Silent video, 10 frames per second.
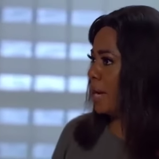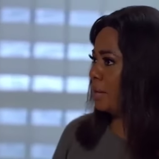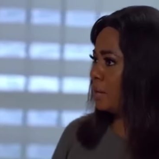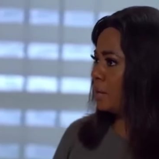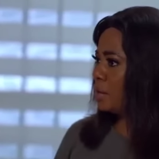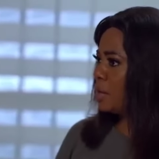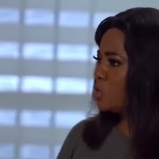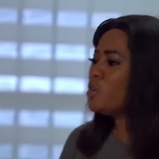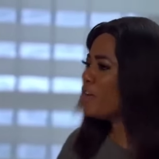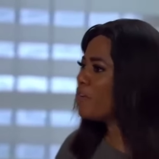man.
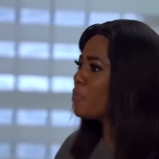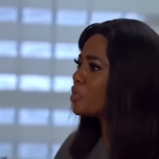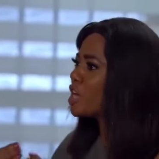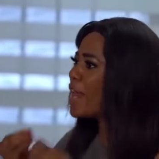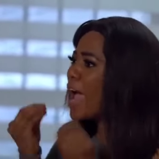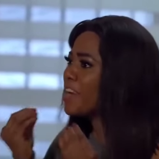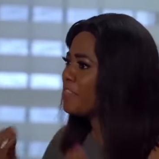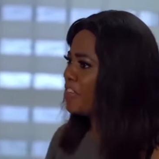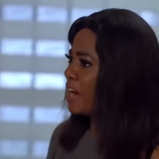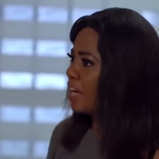You never appreciate
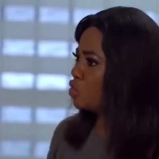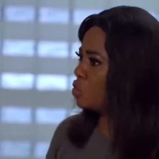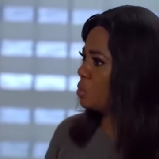anything I